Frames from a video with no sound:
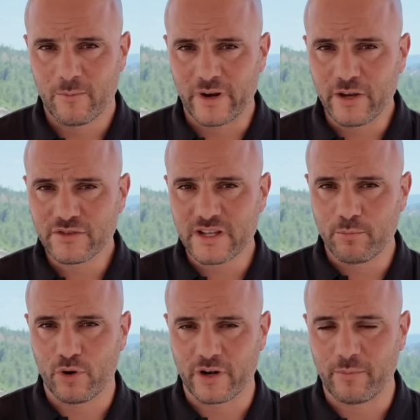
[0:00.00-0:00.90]
But here's the
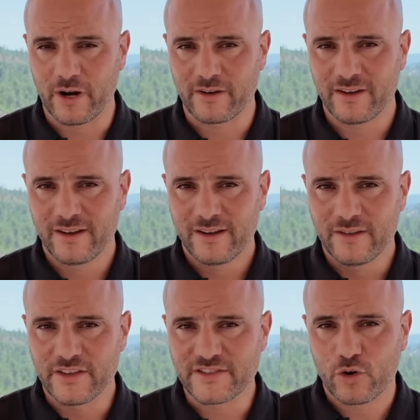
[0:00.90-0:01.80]
important part.
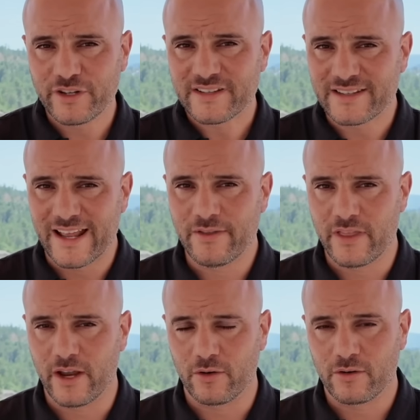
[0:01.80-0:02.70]
The story doesn't end
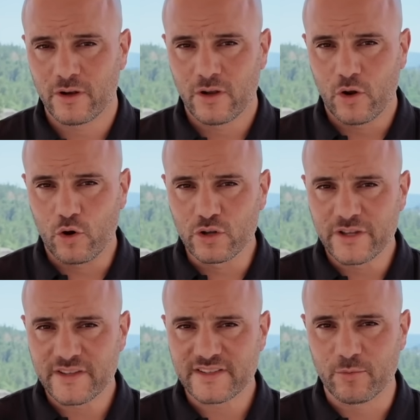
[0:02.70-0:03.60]
there.
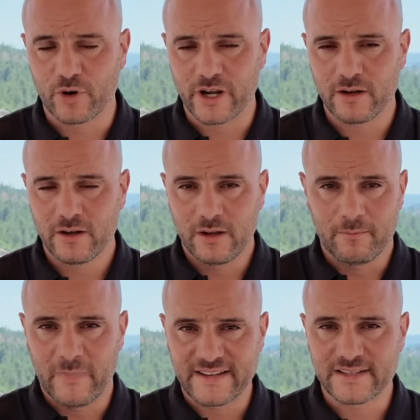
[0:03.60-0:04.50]
Early this morning,
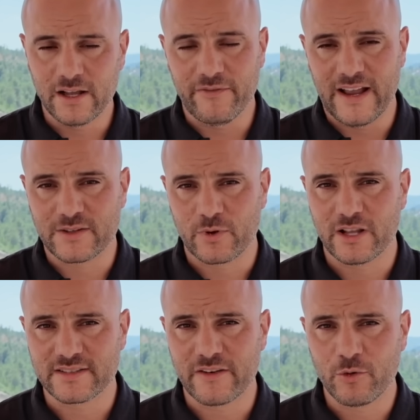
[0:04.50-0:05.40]
myself, as
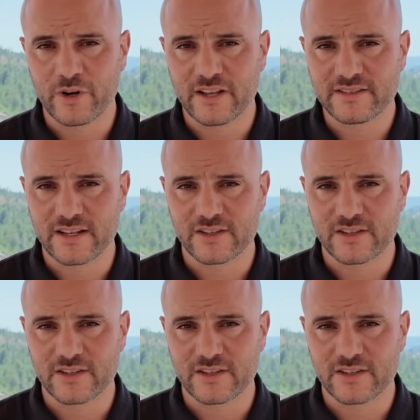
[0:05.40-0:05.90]
well as everyone else in